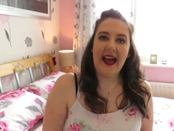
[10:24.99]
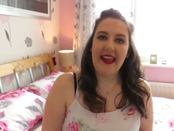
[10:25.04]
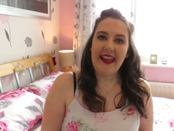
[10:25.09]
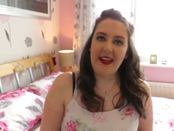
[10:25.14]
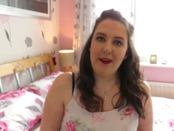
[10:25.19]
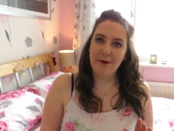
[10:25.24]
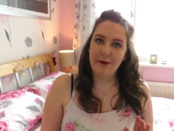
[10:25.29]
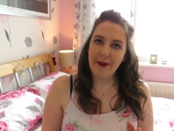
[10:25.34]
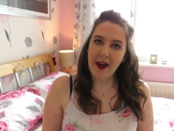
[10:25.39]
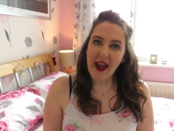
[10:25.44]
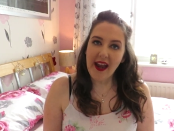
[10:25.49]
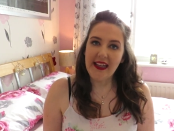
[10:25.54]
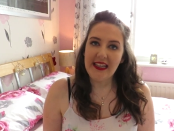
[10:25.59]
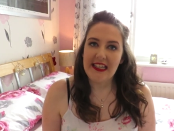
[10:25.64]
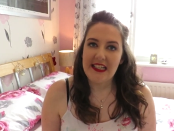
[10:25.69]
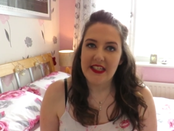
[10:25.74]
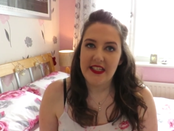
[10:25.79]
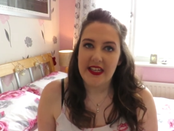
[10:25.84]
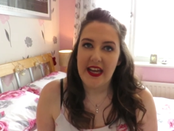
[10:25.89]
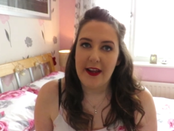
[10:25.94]
And then
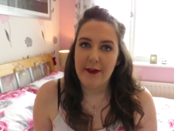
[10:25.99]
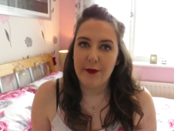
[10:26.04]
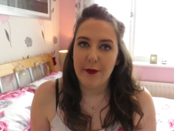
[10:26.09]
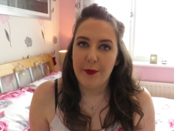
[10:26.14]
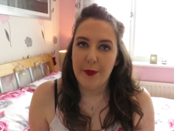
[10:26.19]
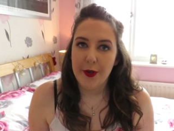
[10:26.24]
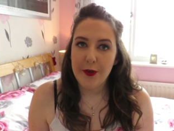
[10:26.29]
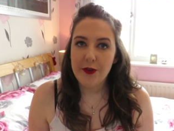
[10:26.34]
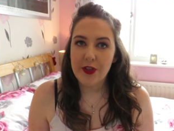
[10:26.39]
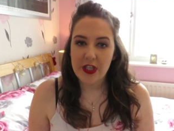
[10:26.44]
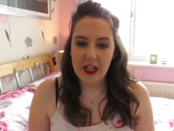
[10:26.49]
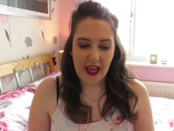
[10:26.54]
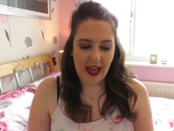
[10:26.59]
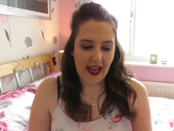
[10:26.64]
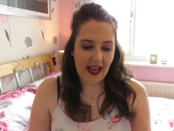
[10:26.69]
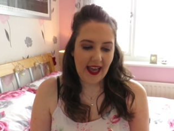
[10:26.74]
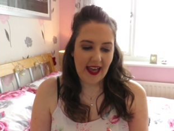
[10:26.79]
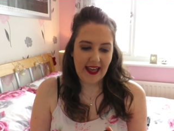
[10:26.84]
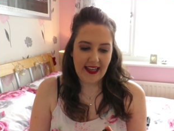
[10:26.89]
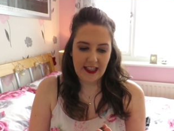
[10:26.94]
finally today from Boots,
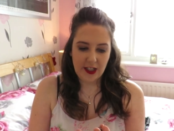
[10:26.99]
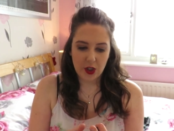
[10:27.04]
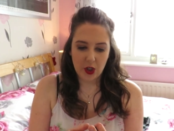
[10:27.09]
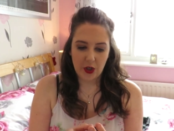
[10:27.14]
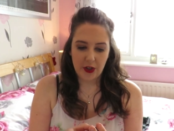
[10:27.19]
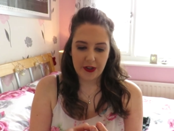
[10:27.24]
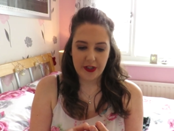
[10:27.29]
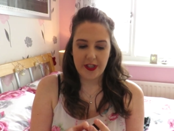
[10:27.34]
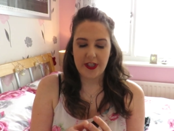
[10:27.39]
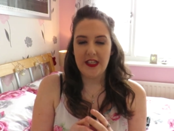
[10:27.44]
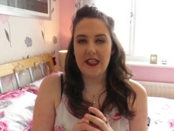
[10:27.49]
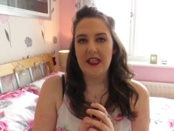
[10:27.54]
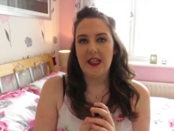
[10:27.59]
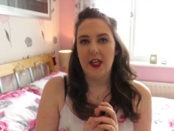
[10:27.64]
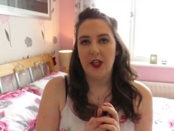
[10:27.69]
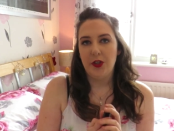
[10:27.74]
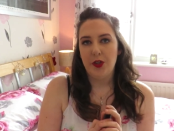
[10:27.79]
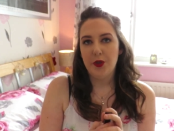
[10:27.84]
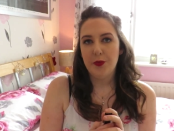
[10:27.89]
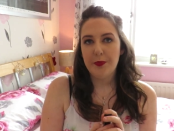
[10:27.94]
I got
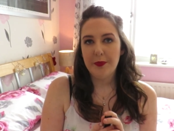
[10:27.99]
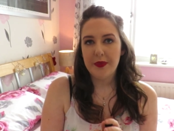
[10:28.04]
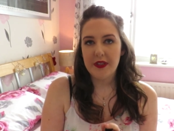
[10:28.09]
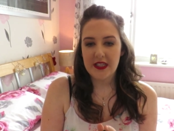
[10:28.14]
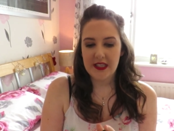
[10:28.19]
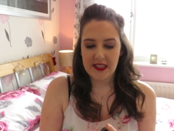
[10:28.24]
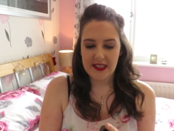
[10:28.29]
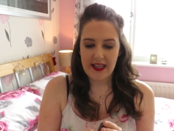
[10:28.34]
the number